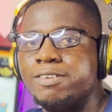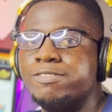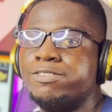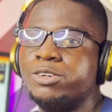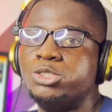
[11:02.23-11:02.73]

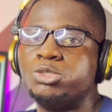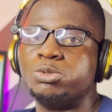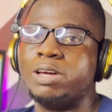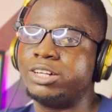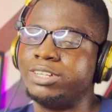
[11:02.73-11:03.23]
for you
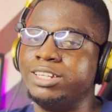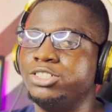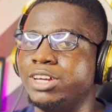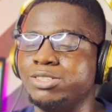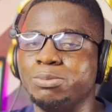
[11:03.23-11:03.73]
to
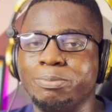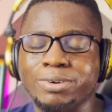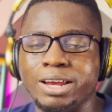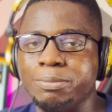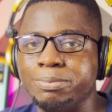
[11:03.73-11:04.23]
actually try to
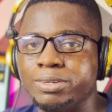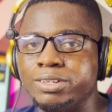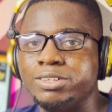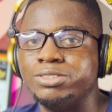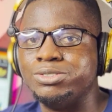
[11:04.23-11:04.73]
bribe
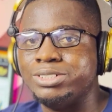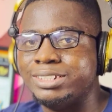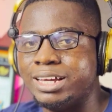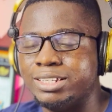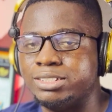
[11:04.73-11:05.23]

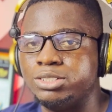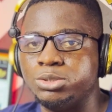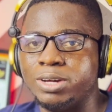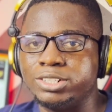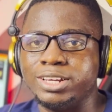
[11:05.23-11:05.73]
readers
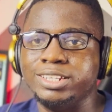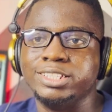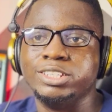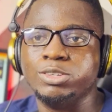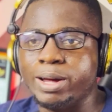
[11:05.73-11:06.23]
to
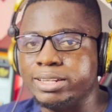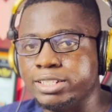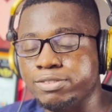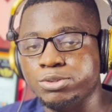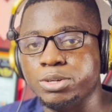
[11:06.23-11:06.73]
actually go
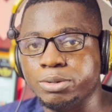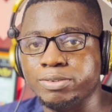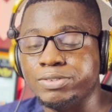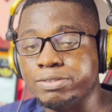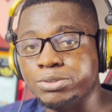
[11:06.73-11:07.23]
and give you
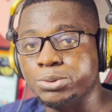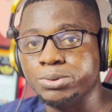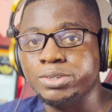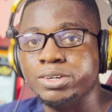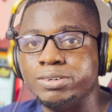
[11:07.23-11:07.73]
a
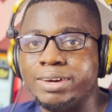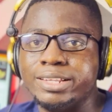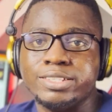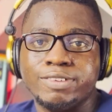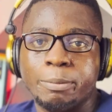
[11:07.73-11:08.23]
review,
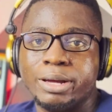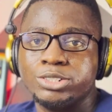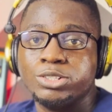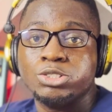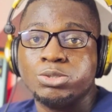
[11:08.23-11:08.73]
right? If
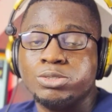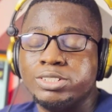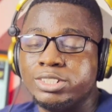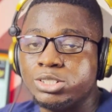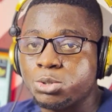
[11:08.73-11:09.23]
Amazon should
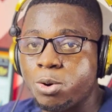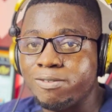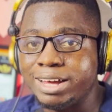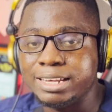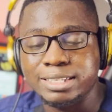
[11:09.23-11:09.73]

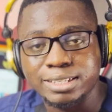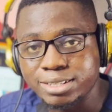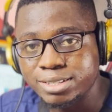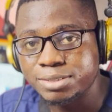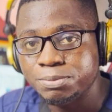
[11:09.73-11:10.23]
discover
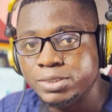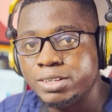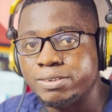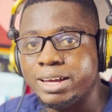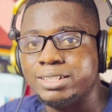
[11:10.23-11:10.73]
this,
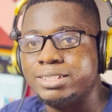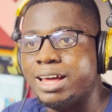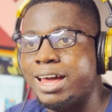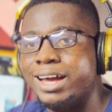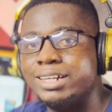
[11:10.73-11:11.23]
right,
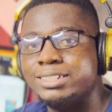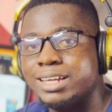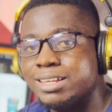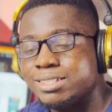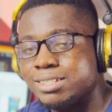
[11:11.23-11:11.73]
there are
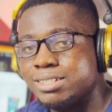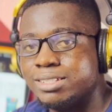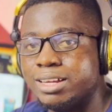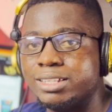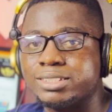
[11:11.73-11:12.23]

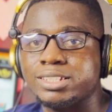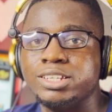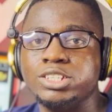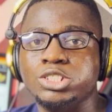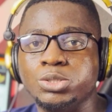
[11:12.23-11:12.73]
chances that
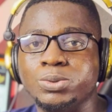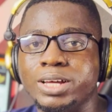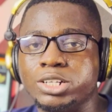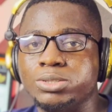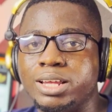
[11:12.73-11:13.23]
you
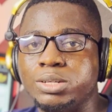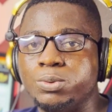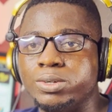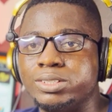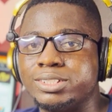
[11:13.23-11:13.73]
would
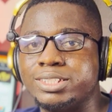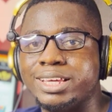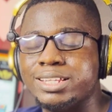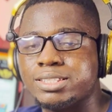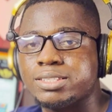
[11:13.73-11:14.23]
actually
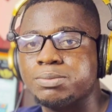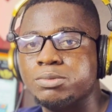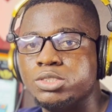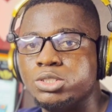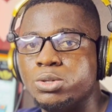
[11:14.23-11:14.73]
get
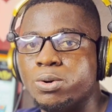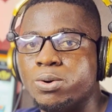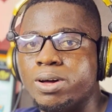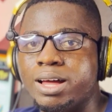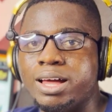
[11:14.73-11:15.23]
your